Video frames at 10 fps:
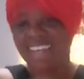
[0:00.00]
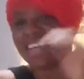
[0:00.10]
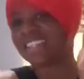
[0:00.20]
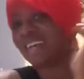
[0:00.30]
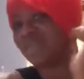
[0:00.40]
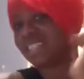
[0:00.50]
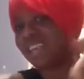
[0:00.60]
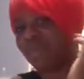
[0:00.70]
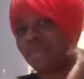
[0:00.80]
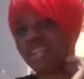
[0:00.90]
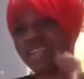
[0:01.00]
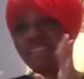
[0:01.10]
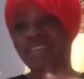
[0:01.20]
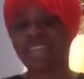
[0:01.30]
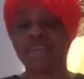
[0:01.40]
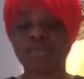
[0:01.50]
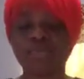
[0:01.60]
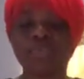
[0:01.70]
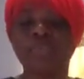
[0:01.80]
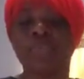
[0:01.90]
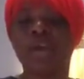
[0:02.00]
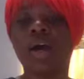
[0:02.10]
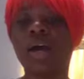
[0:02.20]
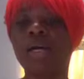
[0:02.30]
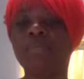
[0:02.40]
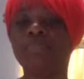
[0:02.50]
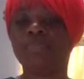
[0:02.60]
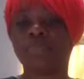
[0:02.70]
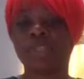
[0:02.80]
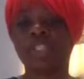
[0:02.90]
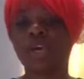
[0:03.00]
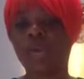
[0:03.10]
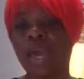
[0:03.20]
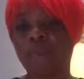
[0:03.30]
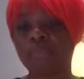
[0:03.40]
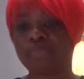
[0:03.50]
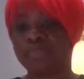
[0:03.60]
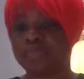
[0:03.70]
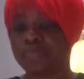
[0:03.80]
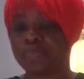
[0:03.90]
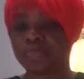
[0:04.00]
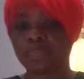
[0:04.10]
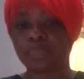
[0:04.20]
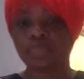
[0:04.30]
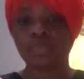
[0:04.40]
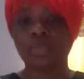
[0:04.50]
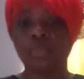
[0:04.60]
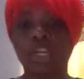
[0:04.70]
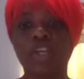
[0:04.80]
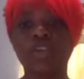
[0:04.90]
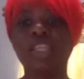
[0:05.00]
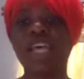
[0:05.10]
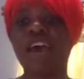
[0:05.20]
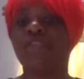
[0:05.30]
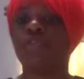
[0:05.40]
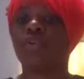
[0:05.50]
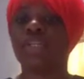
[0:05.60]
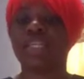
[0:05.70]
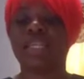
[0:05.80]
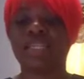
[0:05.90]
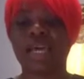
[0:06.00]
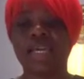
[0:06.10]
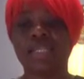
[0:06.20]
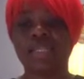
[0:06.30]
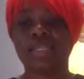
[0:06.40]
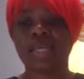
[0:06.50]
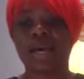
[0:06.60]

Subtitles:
It's not my style, but I love it now. So yeah, you need to have fluorescent lights,